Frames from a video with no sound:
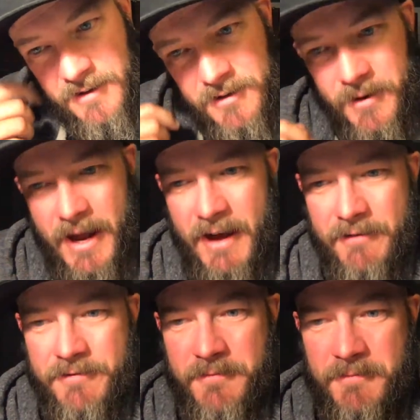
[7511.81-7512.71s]
Do I
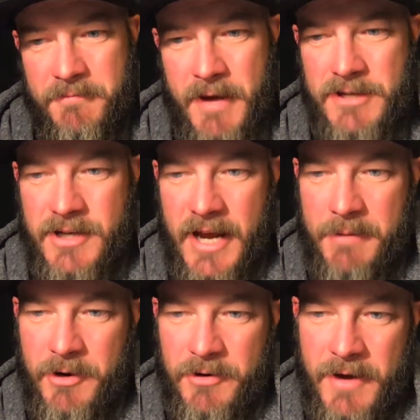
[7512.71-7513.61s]
have Major
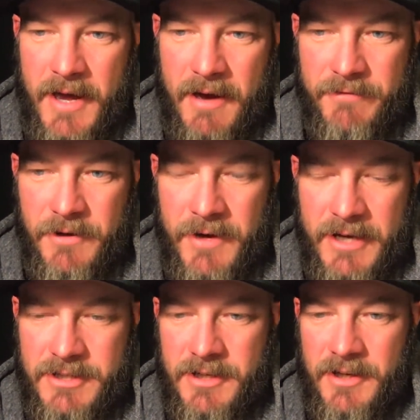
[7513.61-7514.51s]
Gamer? Do I have
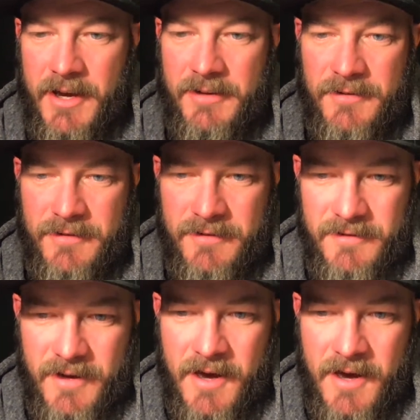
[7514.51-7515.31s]
donation? Yes.